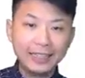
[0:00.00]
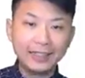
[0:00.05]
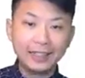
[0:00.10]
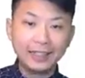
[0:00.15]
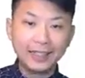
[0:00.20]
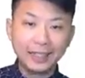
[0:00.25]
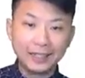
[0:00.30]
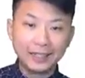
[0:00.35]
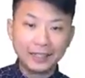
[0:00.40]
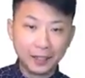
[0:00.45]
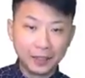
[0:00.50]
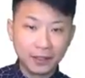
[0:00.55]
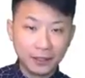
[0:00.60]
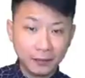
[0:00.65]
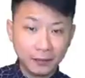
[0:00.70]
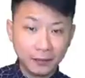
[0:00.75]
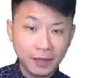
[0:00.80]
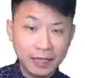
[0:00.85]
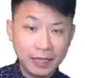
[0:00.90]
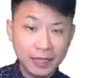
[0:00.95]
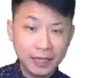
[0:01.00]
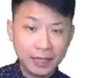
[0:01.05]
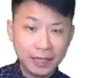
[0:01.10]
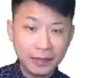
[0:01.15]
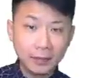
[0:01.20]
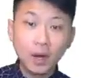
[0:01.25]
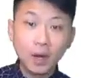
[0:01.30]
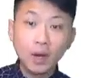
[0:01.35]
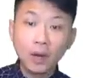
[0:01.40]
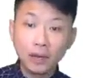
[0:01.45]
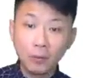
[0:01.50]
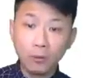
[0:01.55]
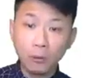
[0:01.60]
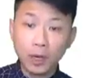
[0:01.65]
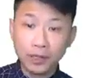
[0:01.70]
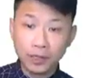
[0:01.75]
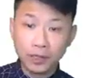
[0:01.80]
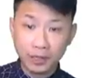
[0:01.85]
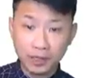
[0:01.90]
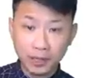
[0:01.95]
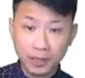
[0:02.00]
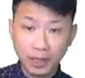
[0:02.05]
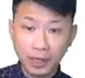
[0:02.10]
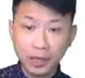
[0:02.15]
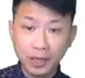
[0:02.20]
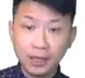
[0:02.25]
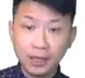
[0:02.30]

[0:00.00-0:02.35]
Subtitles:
the large software system all at once,